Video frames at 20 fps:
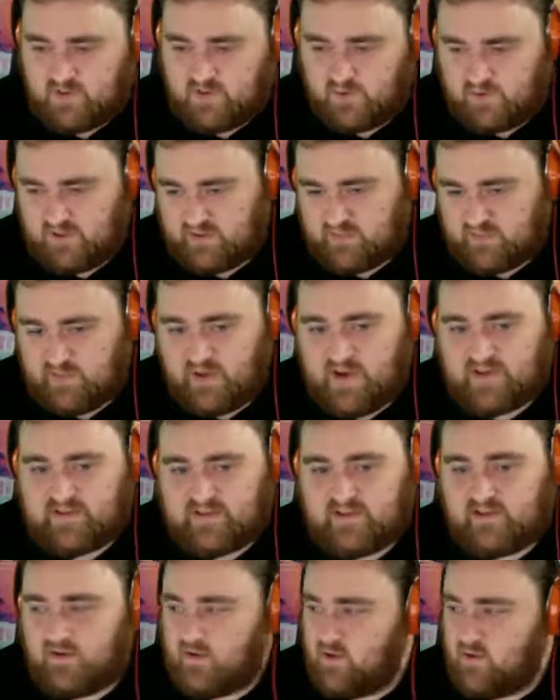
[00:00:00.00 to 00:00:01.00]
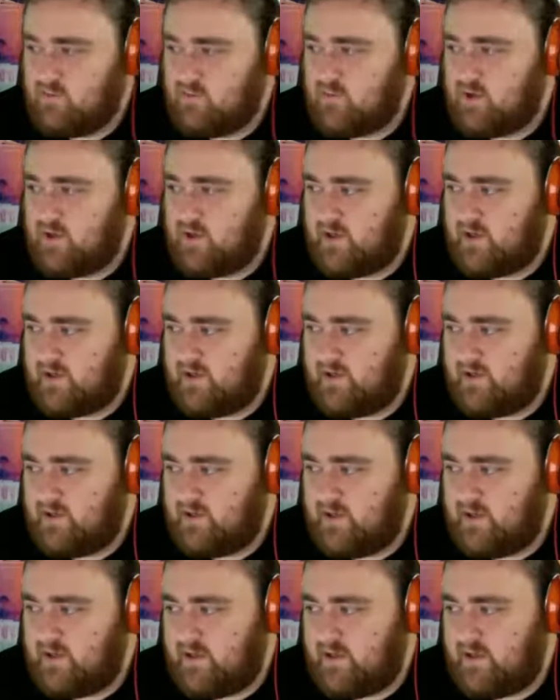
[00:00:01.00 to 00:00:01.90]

who just blasted a home run,